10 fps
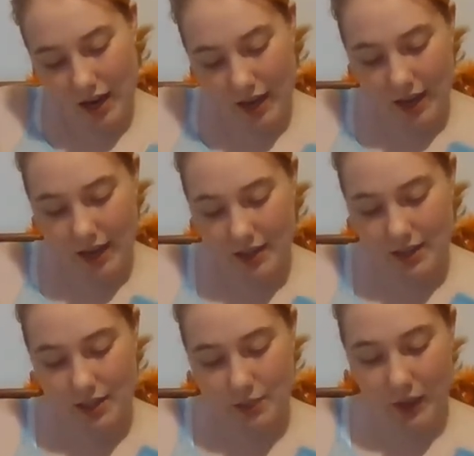I hate
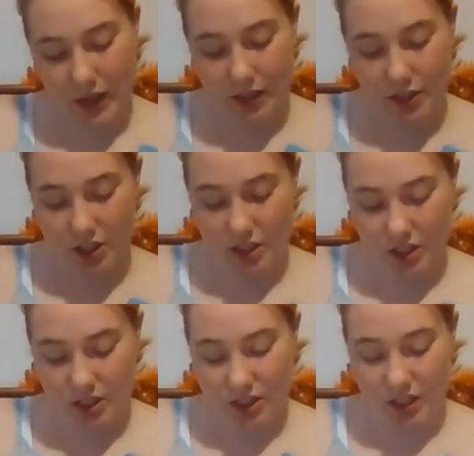this packaging
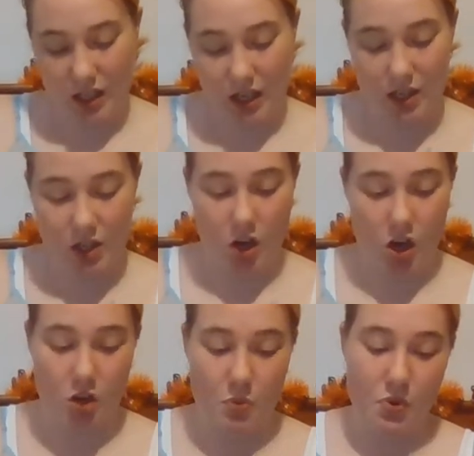because you can't
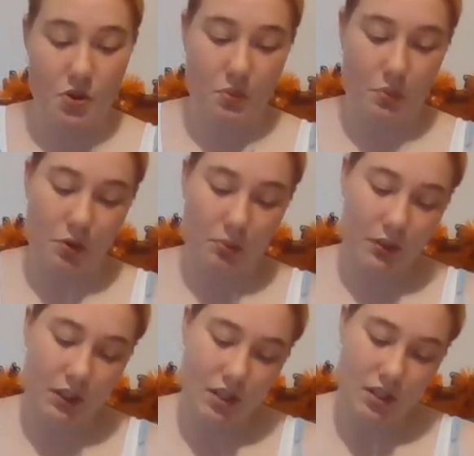open it
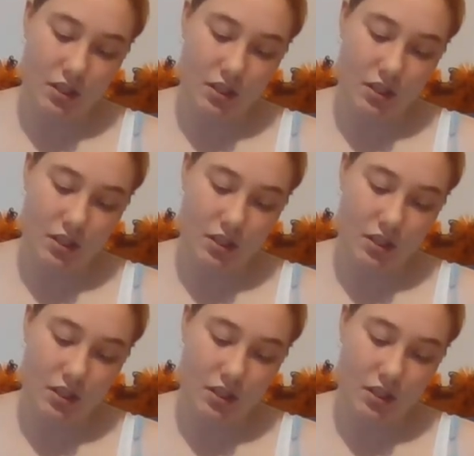properly.